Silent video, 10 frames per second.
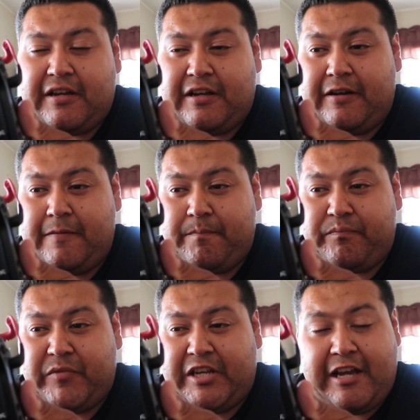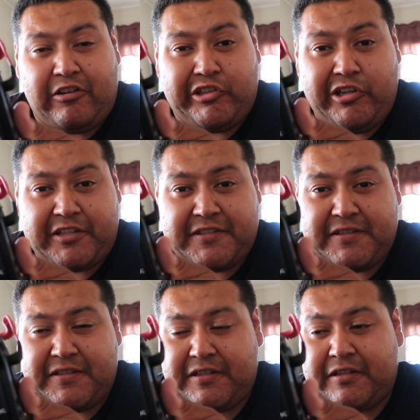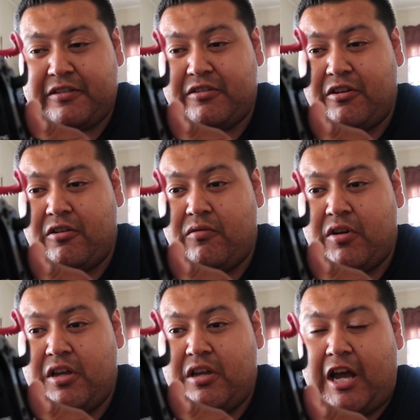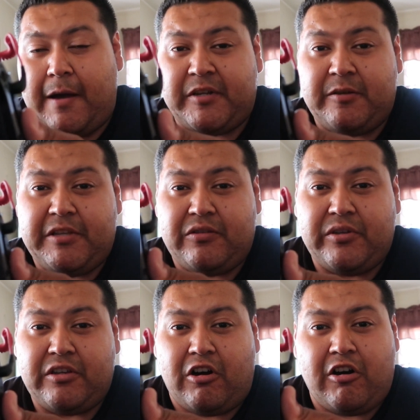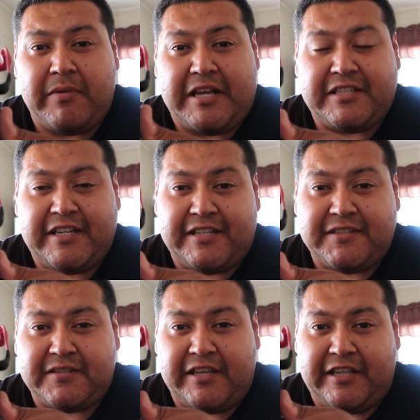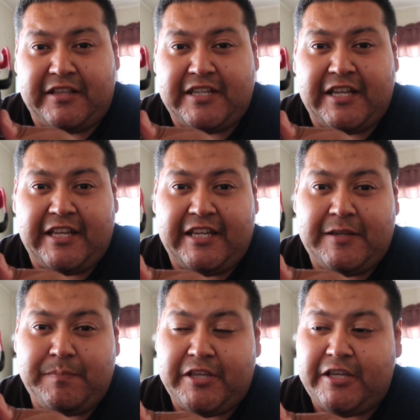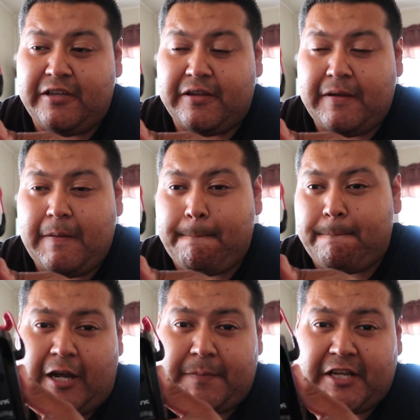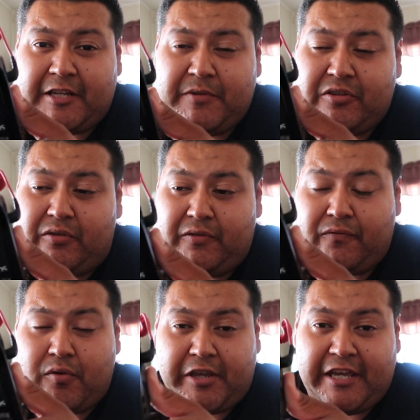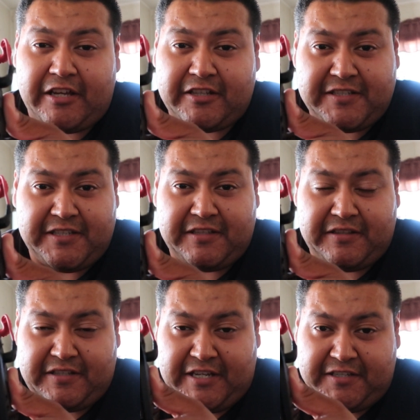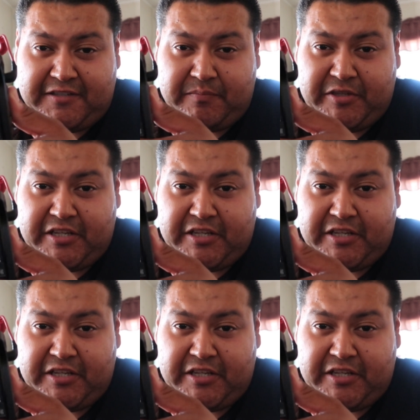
and how it looks. So I'm going to be doing all my tests in 1080p. I'm not going to be doing 4K on this test